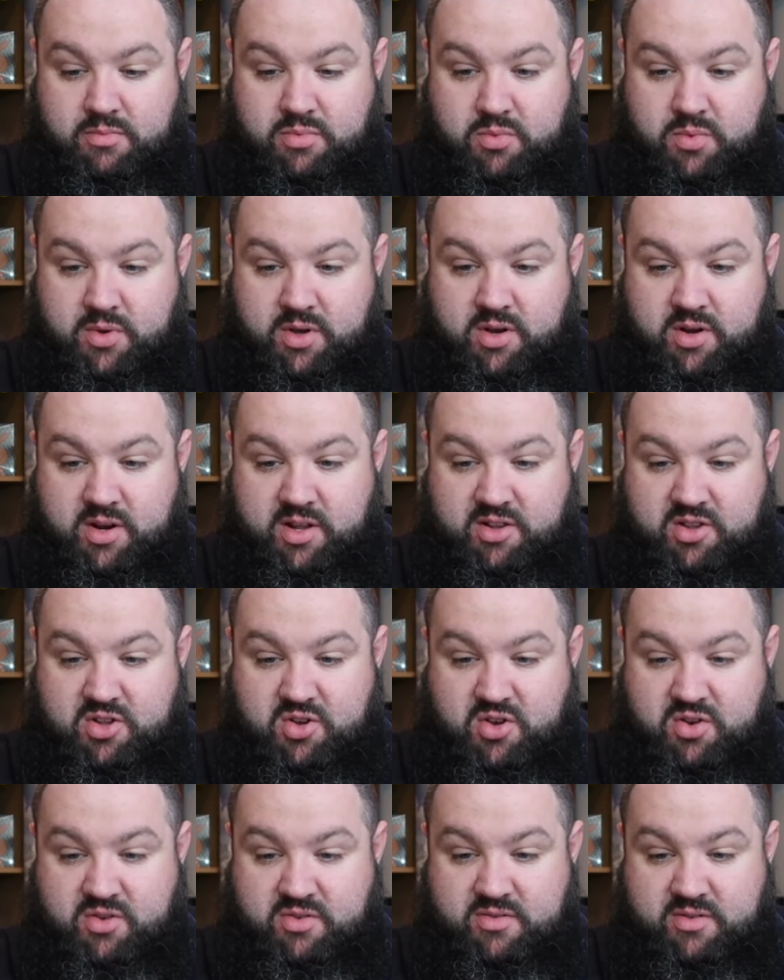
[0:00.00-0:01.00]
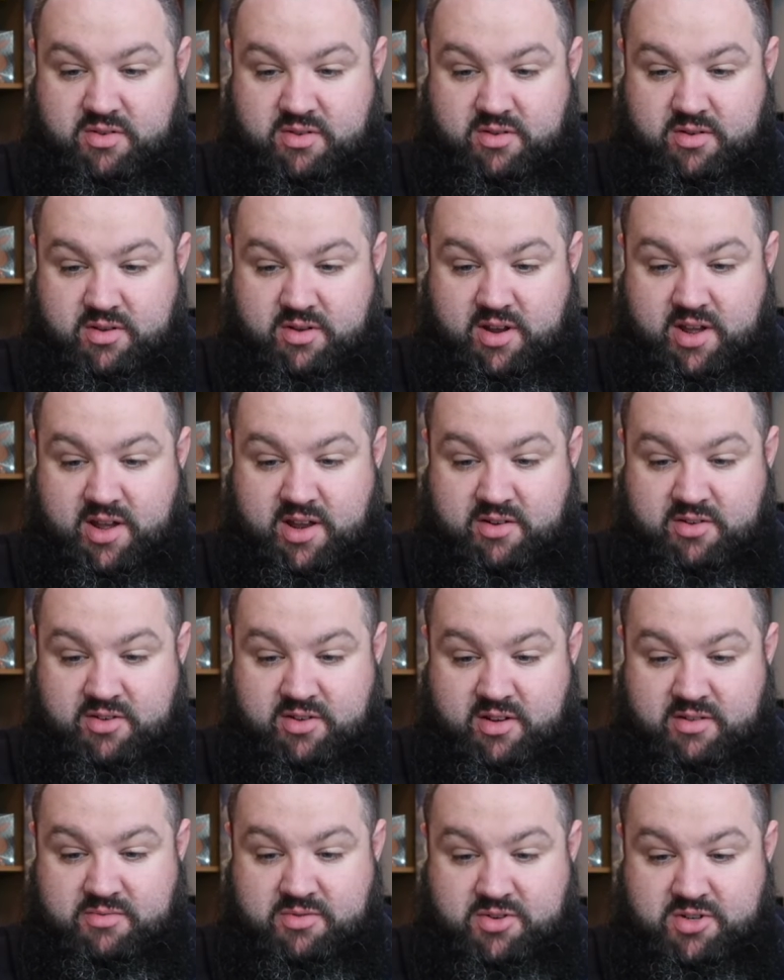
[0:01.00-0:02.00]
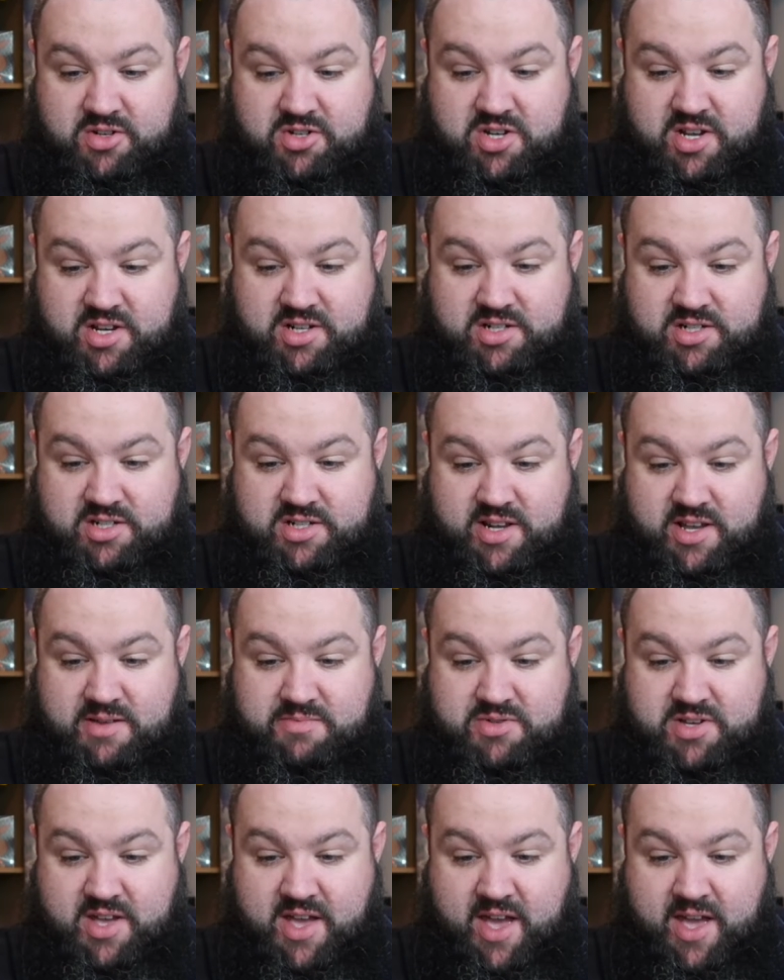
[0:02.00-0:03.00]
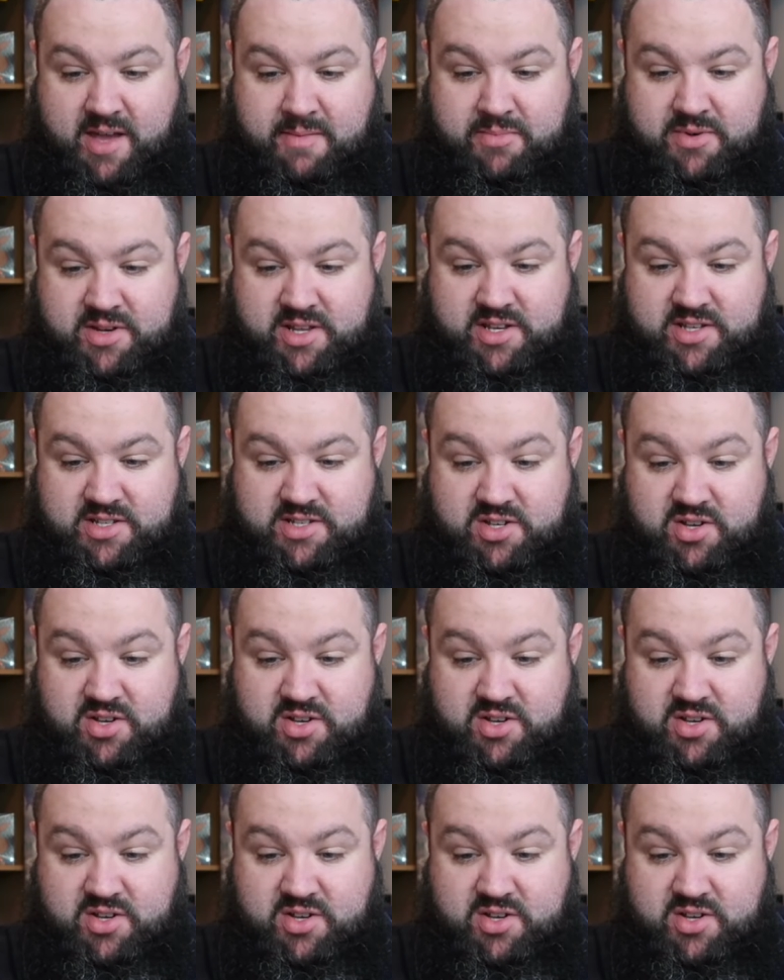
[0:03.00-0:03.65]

But we got it done. And I'm going to change its name to MD